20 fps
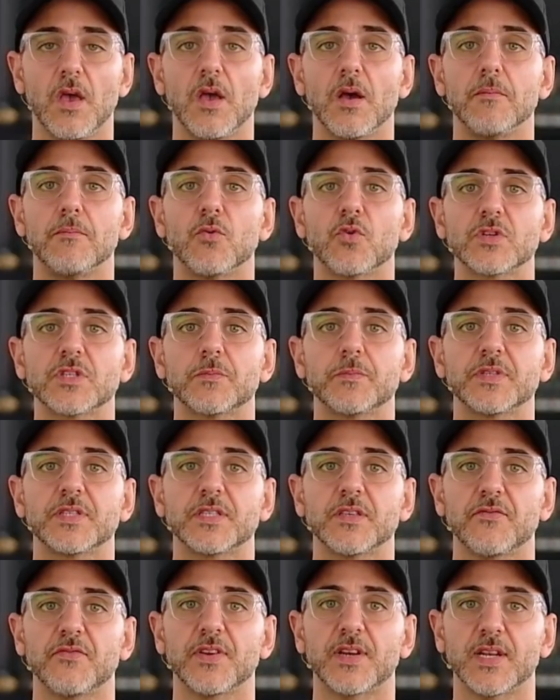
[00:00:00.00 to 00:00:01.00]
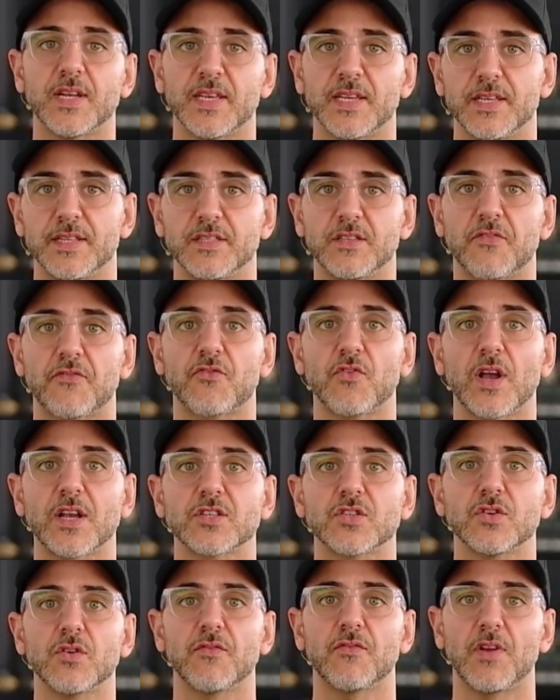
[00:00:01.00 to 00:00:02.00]
More specifically,
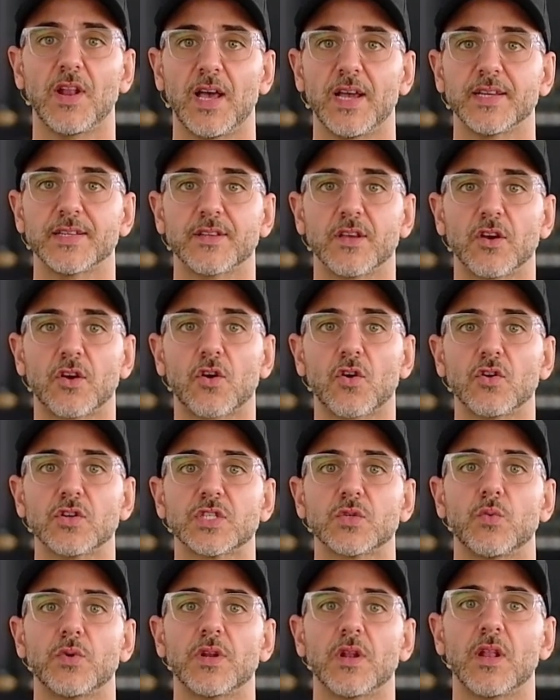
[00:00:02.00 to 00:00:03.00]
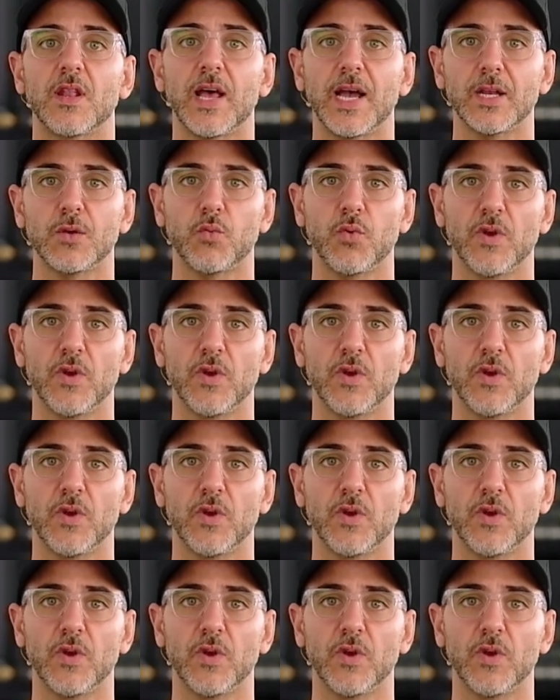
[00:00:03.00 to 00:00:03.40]
diffraction of light occurs when a light